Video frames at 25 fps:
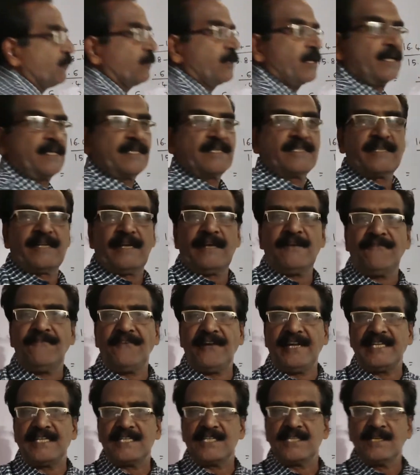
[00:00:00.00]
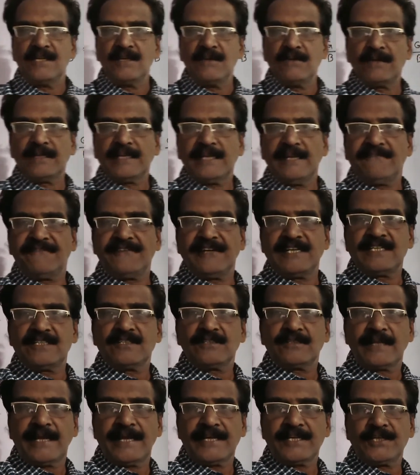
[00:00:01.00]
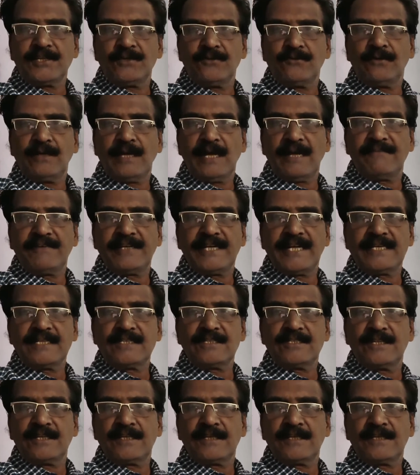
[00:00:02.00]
your answer, friends. Okay friends, thank you, have a nice